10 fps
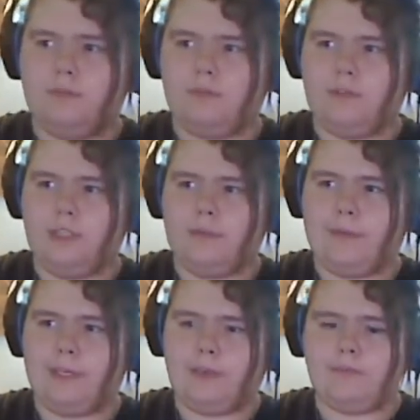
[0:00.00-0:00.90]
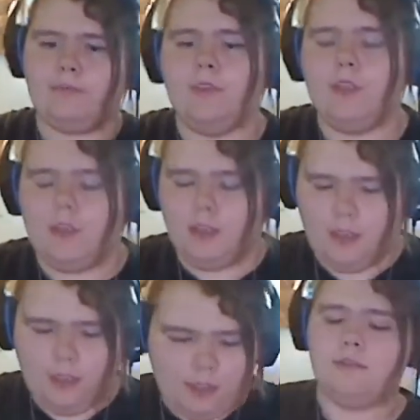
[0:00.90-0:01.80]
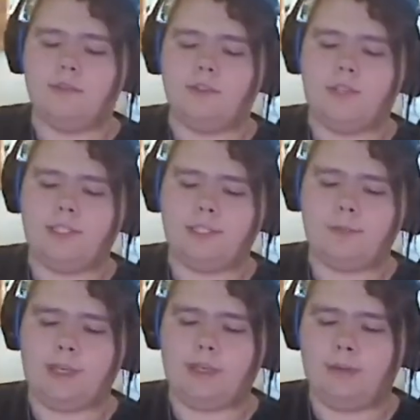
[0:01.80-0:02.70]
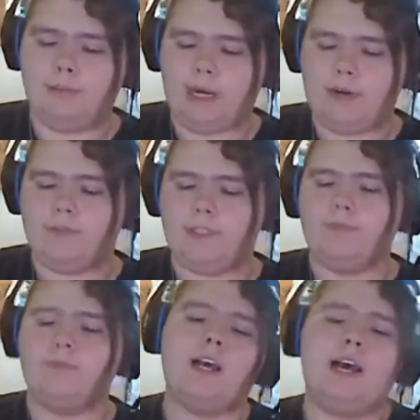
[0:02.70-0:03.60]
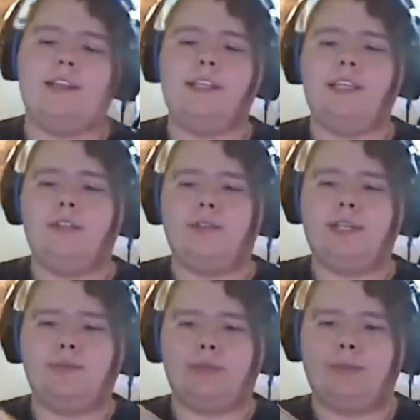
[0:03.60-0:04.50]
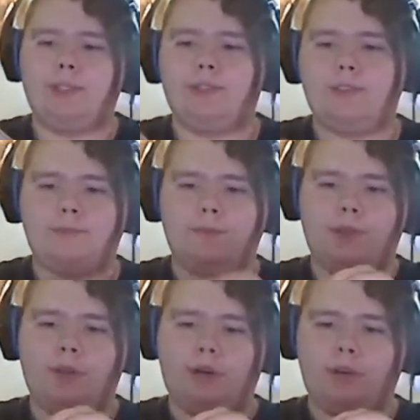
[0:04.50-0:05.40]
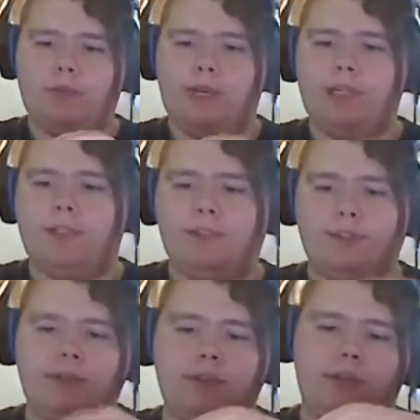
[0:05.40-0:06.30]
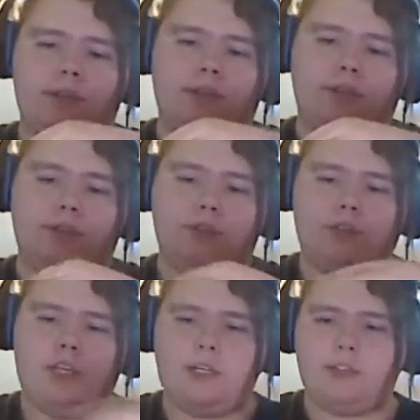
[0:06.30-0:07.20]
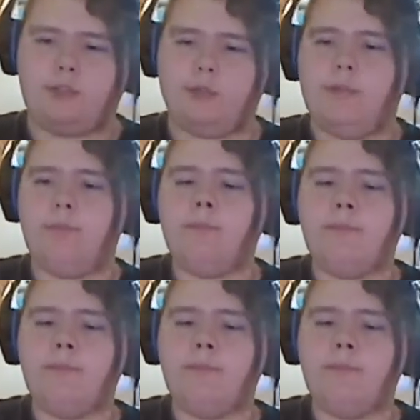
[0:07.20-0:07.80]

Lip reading: And there we go. So this has been my review on the Transformers Earthrise Starscream.